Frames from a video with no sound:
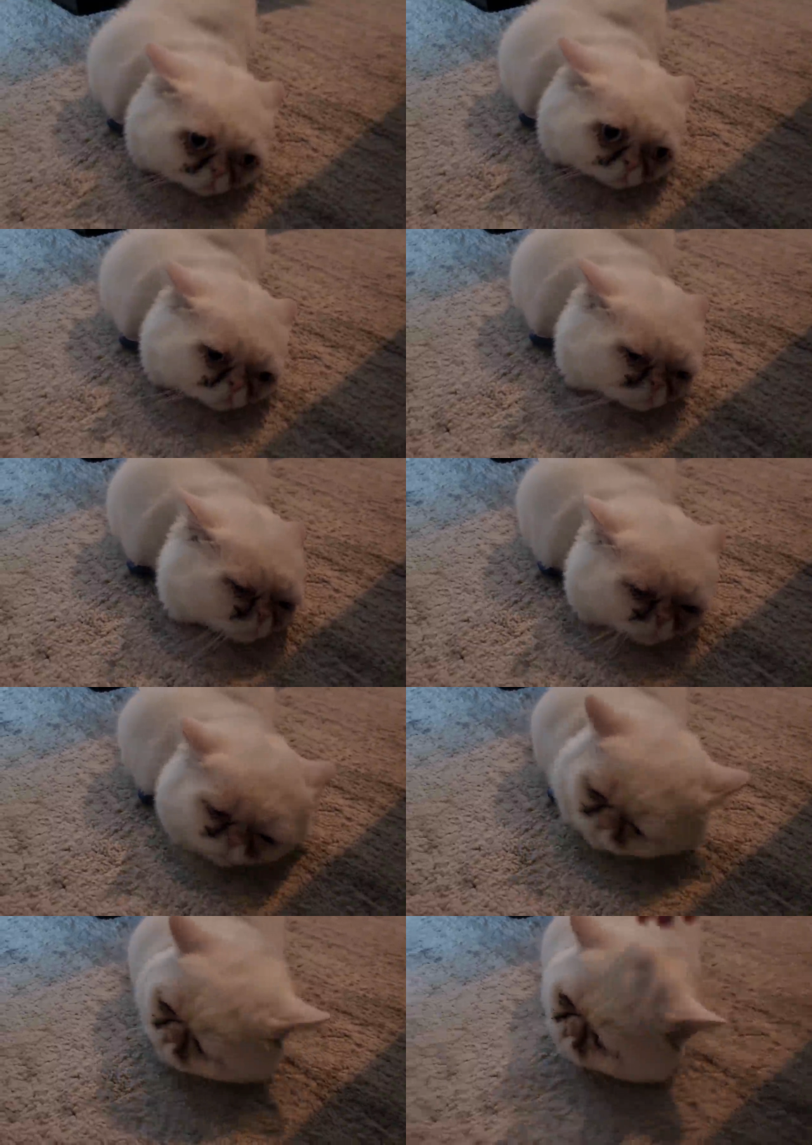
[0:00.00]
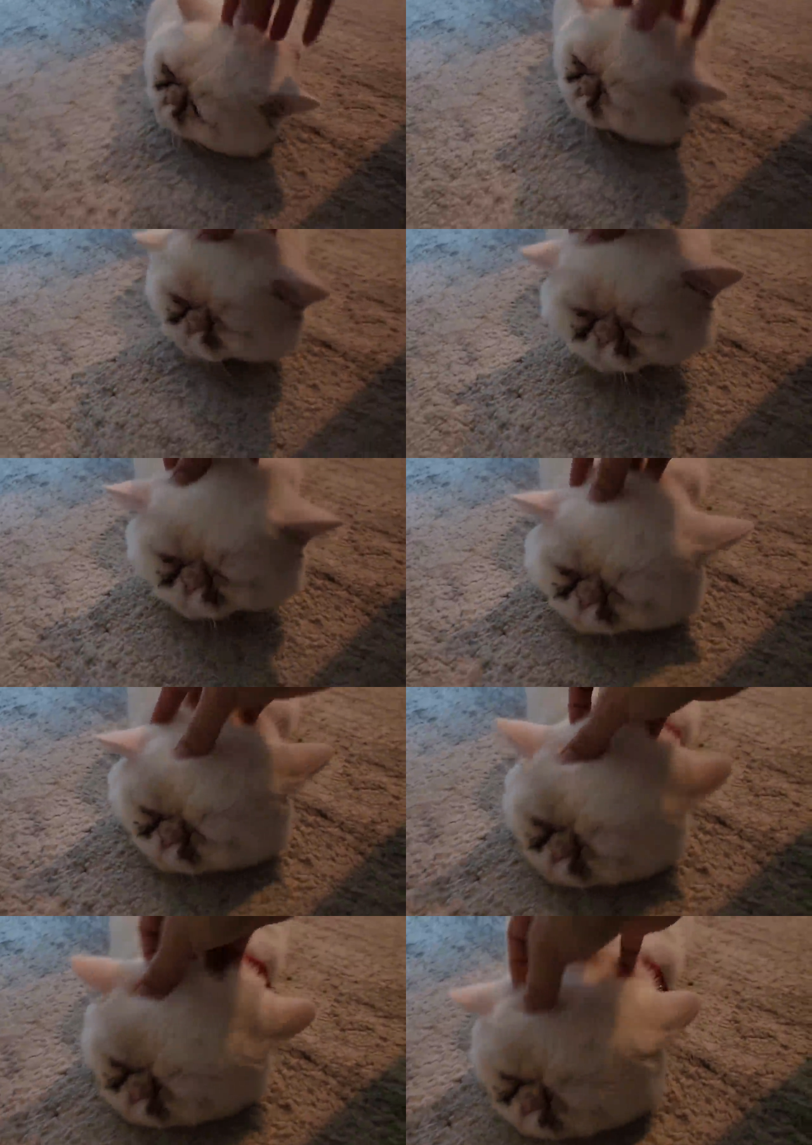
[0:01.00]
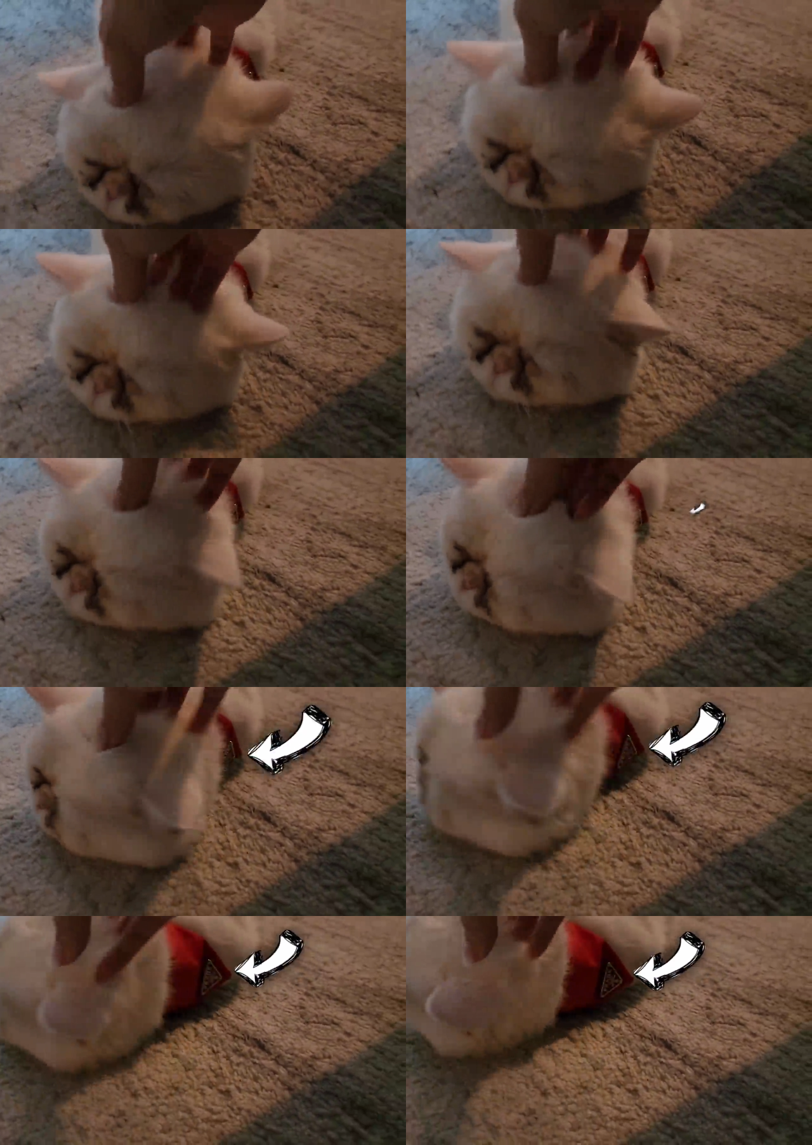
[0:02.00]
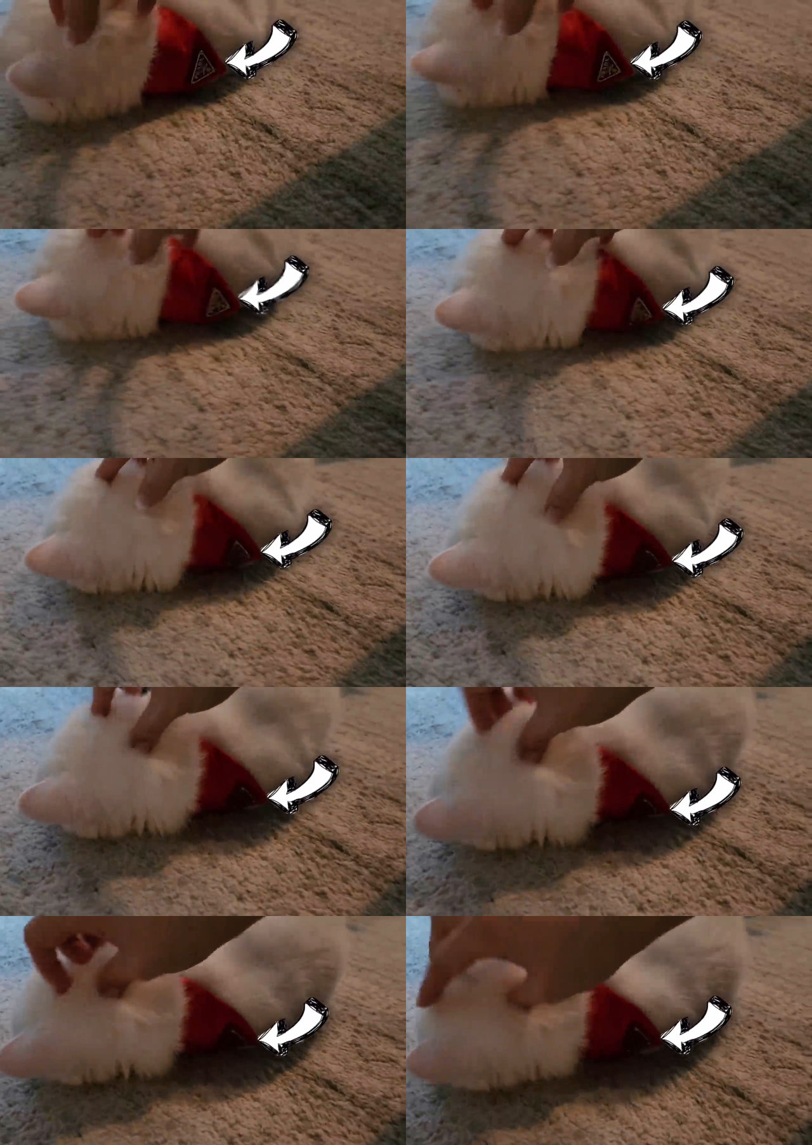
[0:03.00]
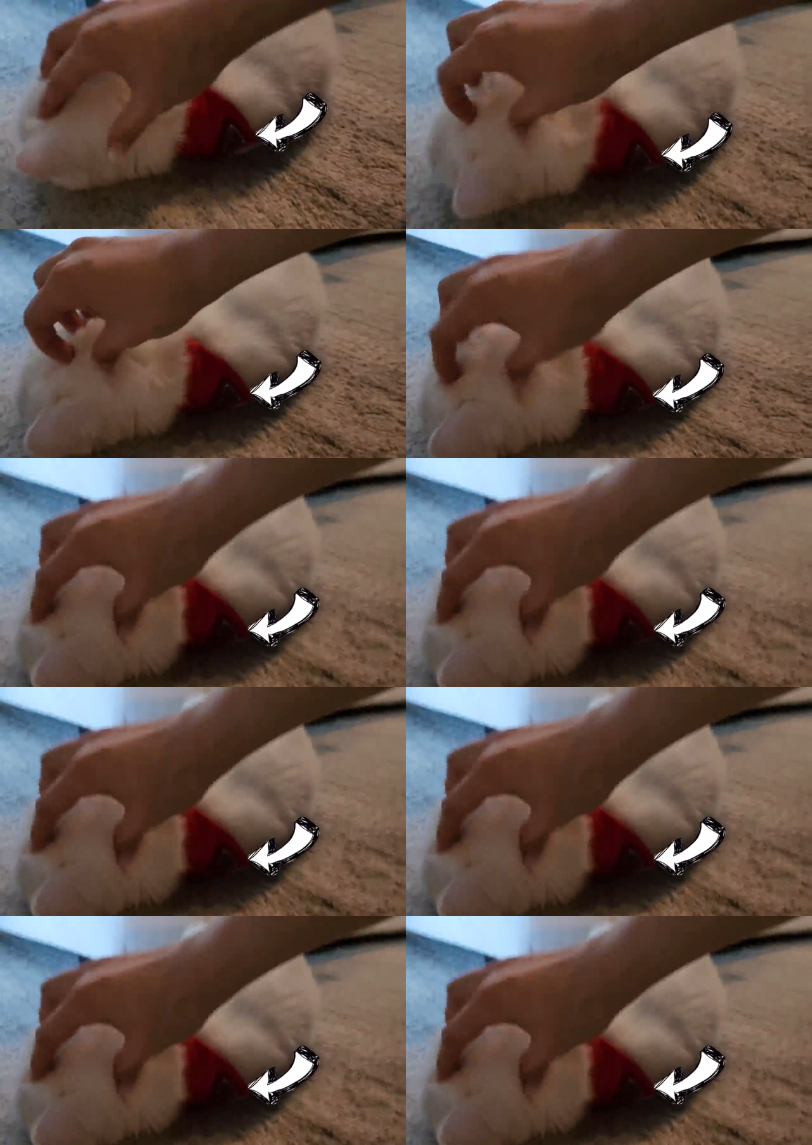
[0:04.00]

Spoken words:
No face is visible, so there are no lips to read.